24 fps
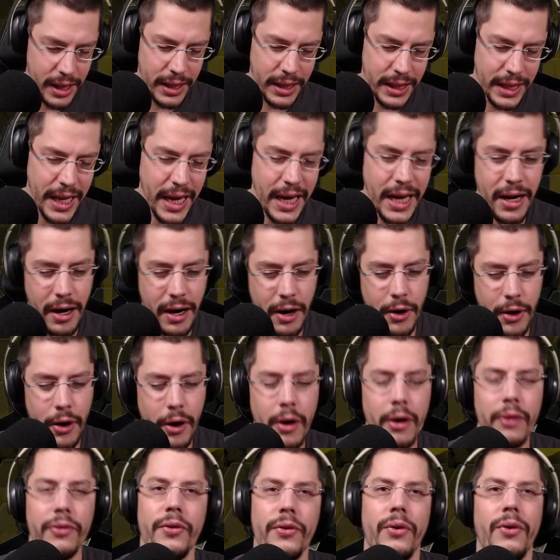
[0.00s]
they are
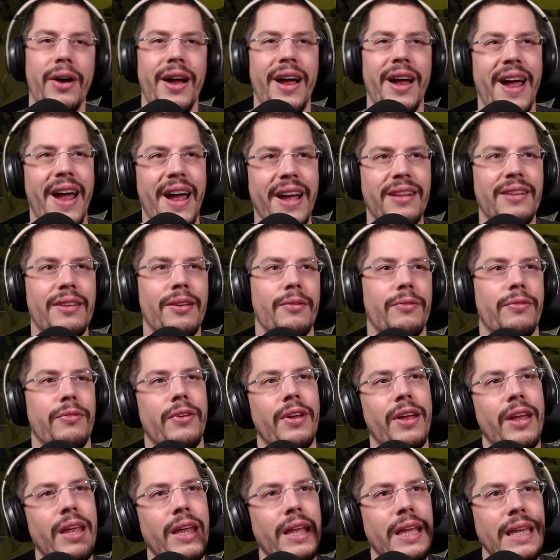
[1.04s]
also active
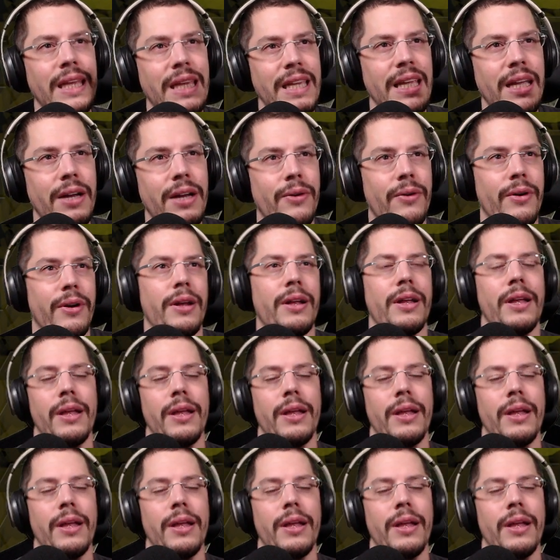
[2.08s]
here